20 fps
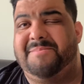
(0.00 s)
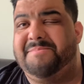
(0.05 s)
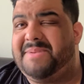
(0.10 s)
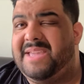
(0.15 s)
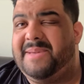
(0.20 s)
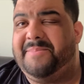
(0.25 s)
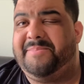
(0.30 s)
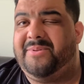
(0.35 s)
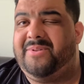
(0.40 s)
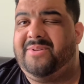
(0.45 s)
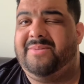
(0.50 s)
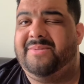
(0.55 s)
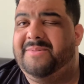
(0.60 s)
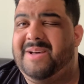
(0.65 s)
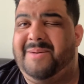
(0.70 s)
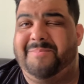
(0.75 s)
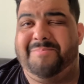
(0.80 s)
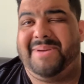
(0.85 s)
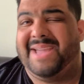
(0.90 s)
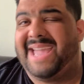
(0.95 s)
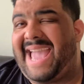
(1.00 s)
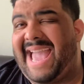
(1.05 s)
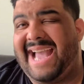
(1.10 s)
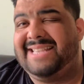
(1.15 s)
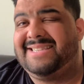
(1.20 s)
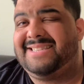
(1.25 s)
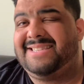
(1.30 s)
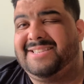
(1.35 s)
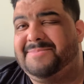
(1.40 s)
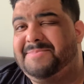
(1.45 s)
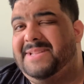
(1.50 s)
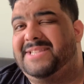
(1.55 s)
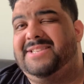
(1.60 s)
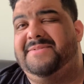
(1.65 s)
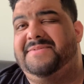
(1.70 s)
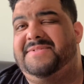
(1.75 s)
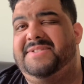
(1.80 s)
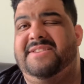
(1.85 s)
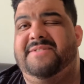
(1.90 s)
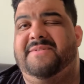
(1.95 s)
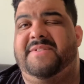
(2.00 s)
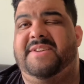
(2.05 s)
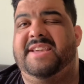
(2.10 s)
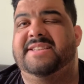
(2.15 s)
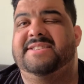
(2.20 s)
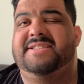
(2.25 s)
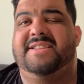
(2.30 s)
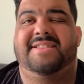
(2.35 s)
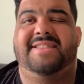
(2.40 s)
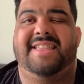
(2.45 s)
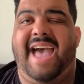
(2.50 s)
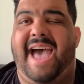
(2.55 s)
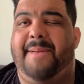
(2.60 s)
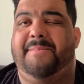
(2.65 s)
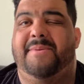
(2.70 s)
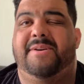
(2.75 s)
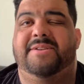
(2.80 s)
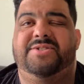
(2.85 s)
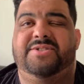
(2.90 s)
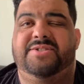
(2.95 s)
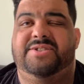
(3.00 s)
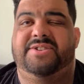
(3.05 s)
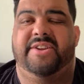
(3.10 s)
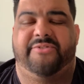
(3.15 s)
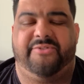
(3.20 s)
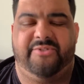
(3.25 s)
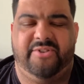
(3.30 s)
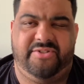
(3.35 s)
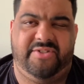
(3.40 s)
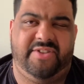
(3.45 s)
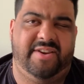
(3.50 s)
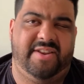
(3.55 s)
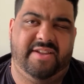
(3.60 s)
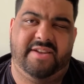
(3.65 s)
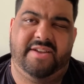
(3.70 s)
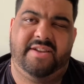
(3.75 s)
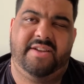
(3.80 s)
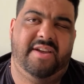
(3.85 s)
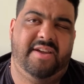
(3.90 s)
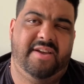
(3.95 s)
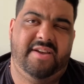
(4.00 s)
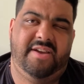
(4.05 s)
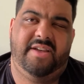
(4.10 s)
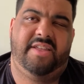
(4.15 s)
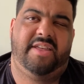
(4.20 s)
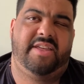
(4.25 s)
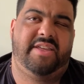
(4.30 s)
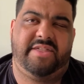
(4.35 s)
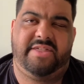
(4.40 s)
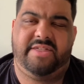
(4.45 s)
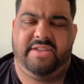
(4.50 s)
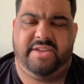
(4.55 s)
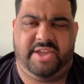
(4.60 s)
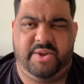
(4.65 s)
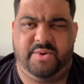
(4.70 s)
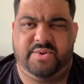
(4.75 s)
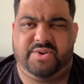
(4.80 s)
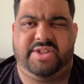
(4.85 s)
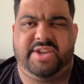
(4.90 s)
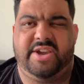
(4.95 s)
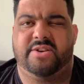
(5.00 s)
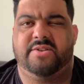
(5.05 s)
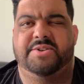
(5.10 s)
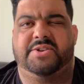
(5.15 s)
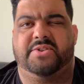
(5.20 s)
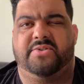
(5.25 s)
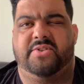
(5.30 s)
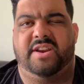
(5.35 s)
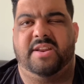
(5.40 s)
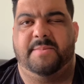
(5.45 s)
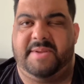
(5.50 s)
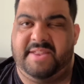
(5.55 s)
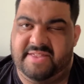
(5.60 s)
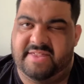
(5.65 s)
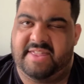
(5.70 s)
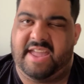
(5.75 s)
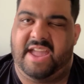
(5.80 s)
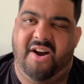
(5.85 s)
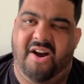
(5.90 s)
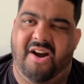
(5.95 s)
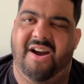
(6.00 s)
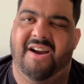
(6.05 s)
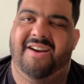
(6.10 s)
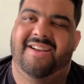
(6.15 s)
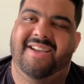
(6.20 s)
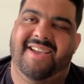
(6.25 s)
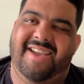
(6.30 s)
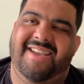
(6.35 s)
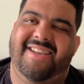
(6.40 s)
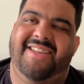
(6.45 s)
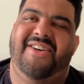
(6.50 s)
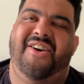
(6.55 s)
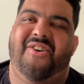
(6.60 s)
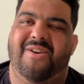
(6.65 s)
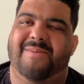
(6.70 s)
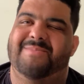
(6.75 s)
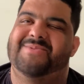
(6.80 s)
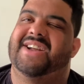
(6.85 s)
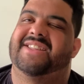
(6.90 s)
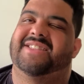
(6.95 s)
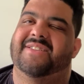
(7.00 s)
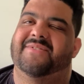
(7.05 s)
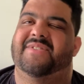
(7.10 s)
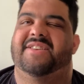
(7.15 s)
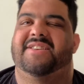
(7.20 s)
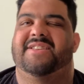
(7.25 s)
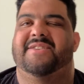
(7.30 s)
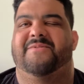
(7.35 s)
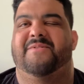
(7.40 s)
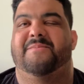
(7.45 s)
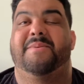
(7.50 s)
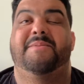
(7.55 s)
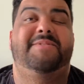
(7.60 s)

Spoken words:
people, a big-ass expensive TV isn't that much different than a huge theater screen. I mean, they're objectively different.